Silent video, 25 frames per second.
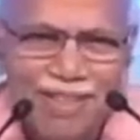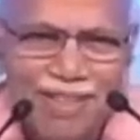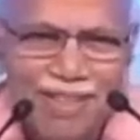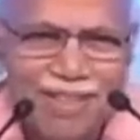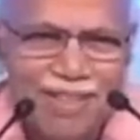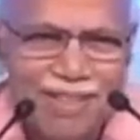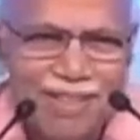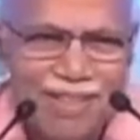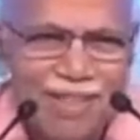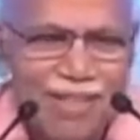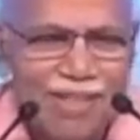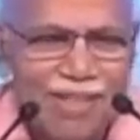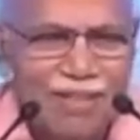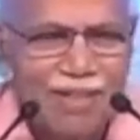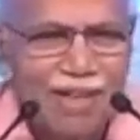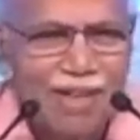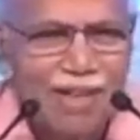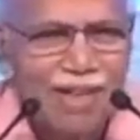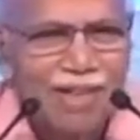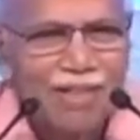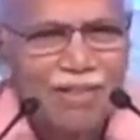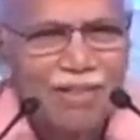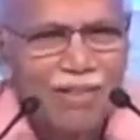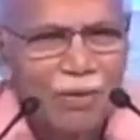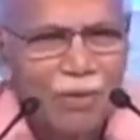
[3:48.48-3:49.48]
Then I said,
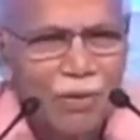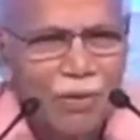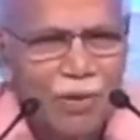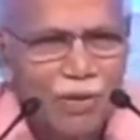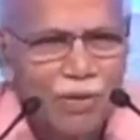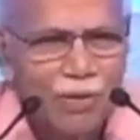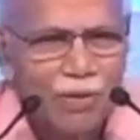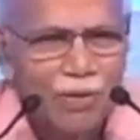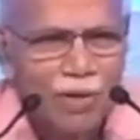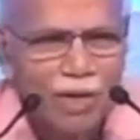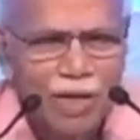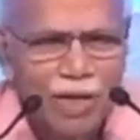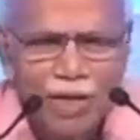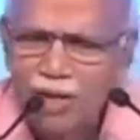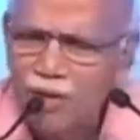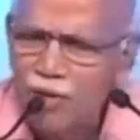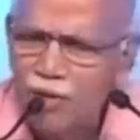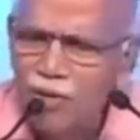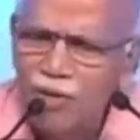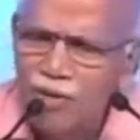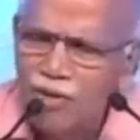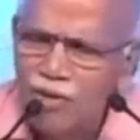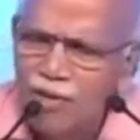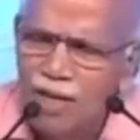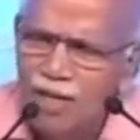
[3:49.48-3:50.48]
Linus, how did you do that? I don't
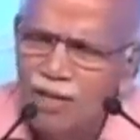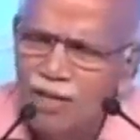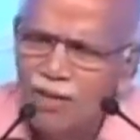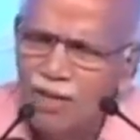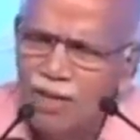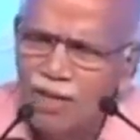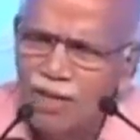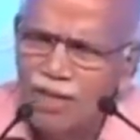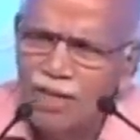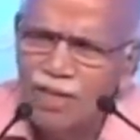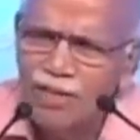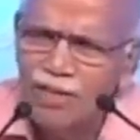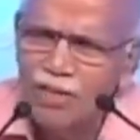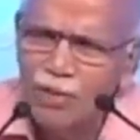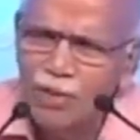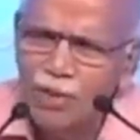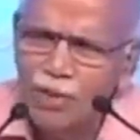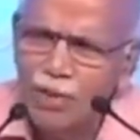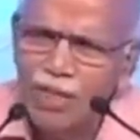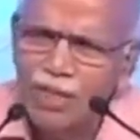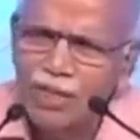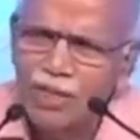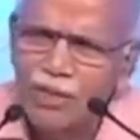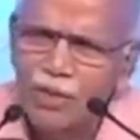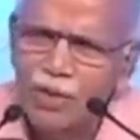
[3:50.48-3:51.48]
know. I got an intuition
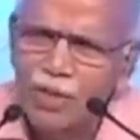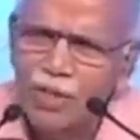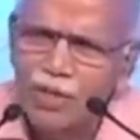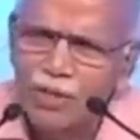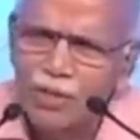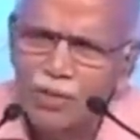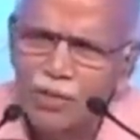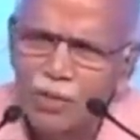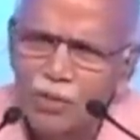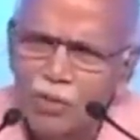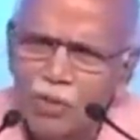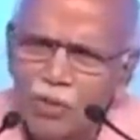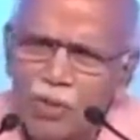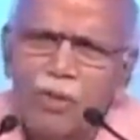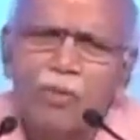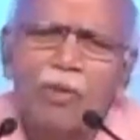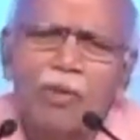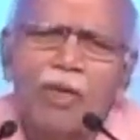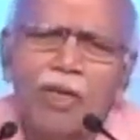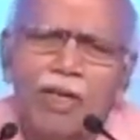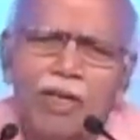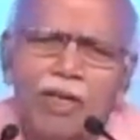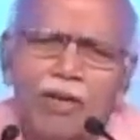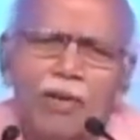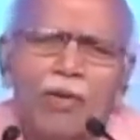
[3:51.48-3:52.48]
that you are in the room, so I'm
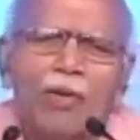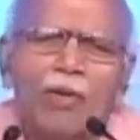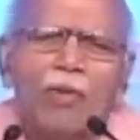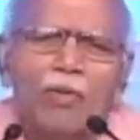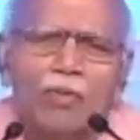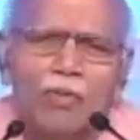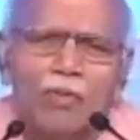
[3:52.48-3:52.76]
ringing your room.